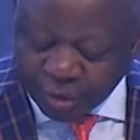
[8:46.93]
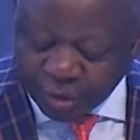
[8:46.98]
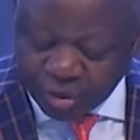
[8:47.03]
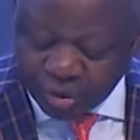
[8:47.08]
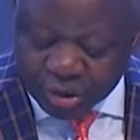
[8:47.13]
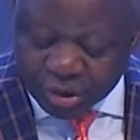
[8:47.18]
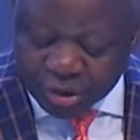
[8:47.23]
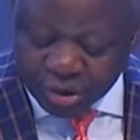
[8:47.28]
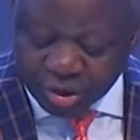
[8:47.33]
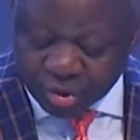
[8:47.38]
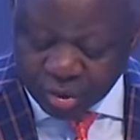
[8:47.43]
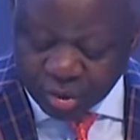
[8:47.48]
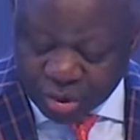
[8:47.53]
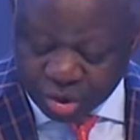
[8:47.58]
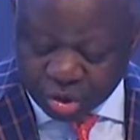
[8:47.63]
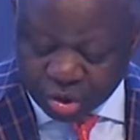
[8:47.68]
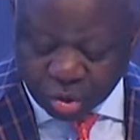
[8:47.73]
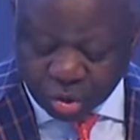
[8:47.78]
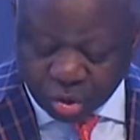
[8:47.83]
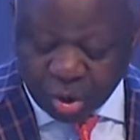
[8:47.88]
uses to
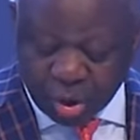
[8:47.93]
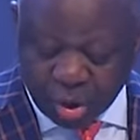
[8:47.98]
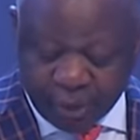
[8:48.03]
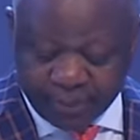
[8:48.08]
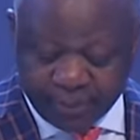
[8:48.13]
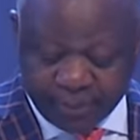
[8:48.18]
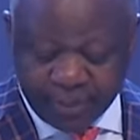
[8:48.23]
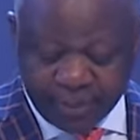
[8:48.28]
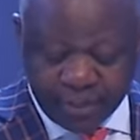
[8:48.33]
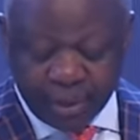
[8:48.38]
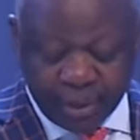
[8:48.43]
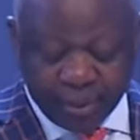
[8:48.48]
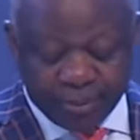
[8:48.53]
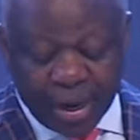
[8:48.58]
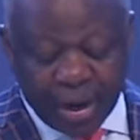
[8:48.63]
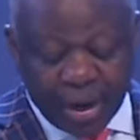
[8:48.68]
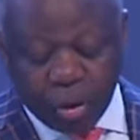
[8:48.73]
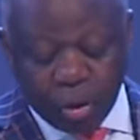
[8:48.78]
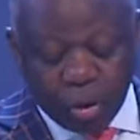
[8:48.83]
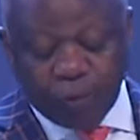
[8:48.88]
destroy.
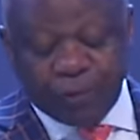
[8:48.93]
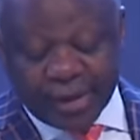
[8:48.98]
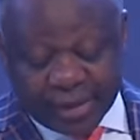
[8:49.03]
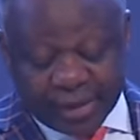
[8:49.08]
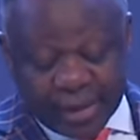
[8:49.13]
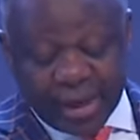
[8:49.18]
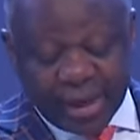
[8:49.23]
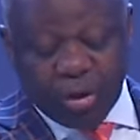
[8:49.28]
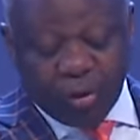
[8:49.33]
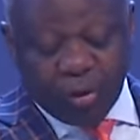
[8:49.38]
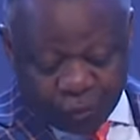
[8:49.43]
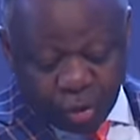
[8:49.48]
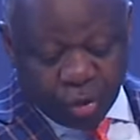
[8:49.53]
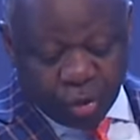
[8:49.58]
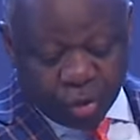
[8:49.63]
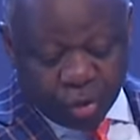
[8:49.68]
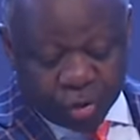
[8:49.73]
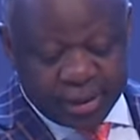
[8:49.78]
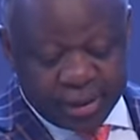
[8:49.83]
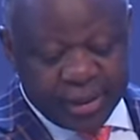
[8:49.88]
But over here, of
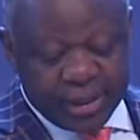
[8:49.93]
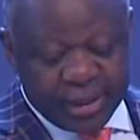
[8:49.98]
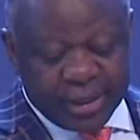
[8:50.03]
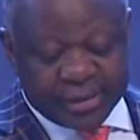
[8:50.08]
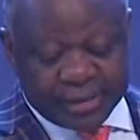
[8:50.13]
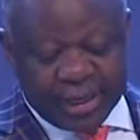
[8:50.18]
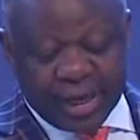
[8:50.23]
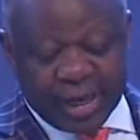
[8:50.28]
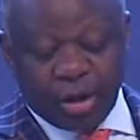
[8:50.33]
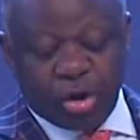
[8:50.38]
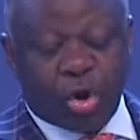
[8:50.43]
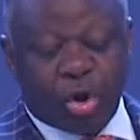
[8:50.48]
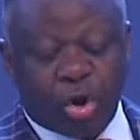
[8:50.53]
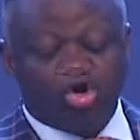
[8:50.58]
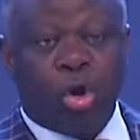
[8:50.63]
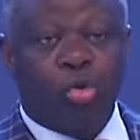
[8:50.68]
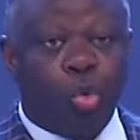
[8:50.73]
course, he's saying God